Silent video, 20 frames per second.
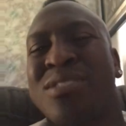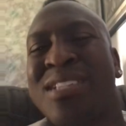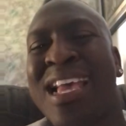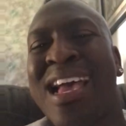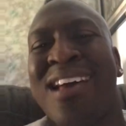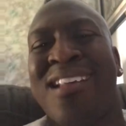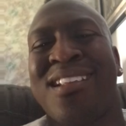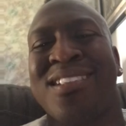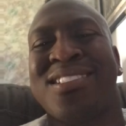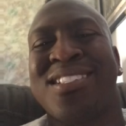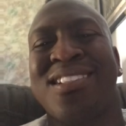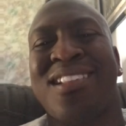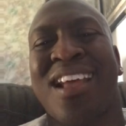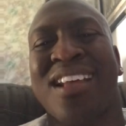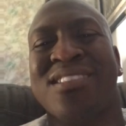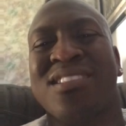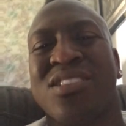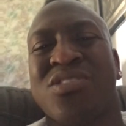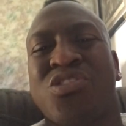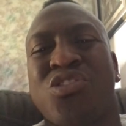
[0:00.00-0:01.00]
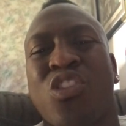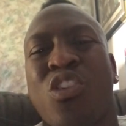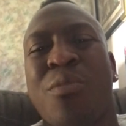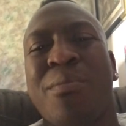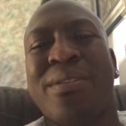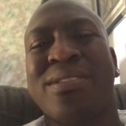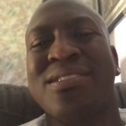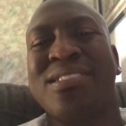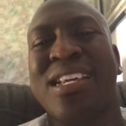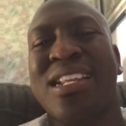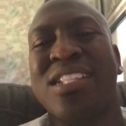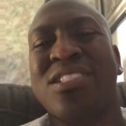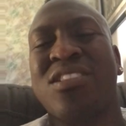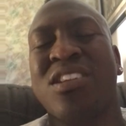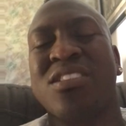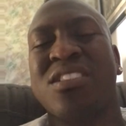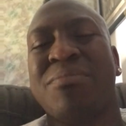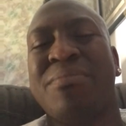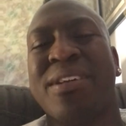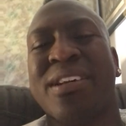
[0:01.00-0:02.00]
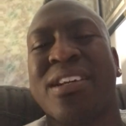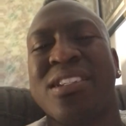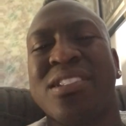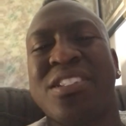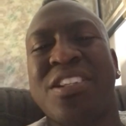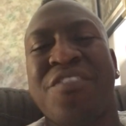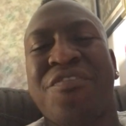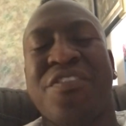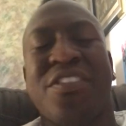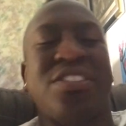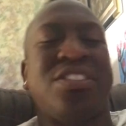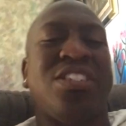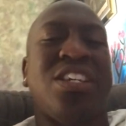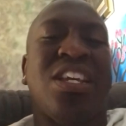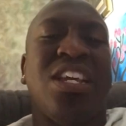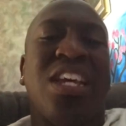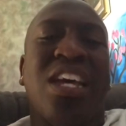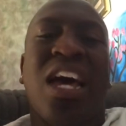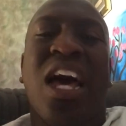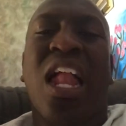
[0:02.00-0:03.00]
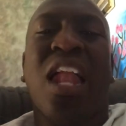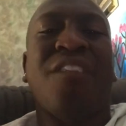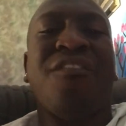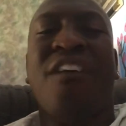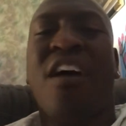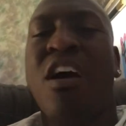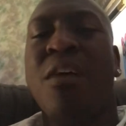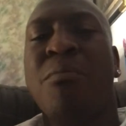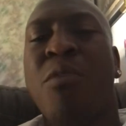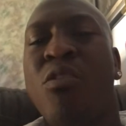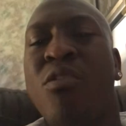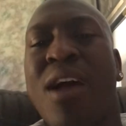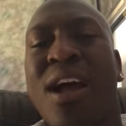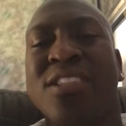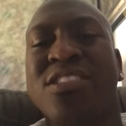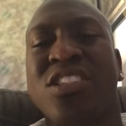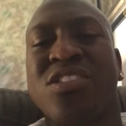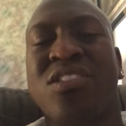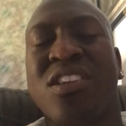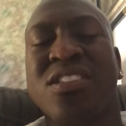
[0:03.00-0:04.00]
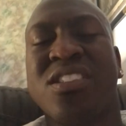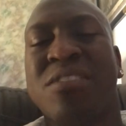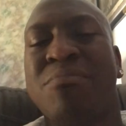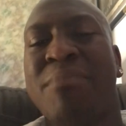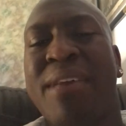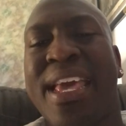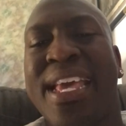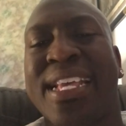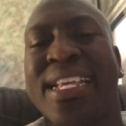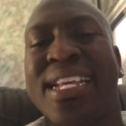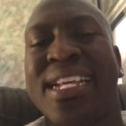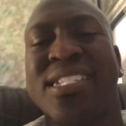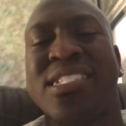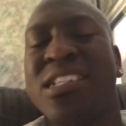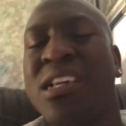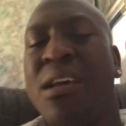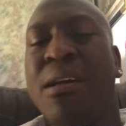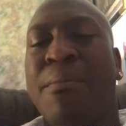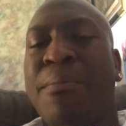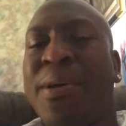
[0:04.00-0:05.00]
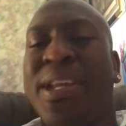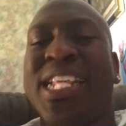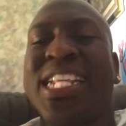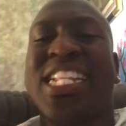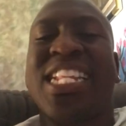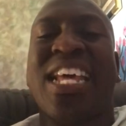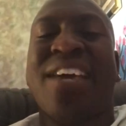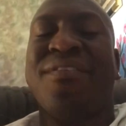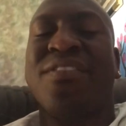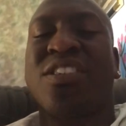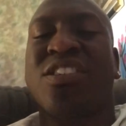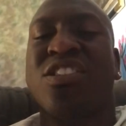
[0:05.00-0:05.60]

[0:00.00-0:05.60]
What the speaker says: talented like the Germans that it doesn't make a difference. Alvaro Morata doesn't make it, but he didn't have a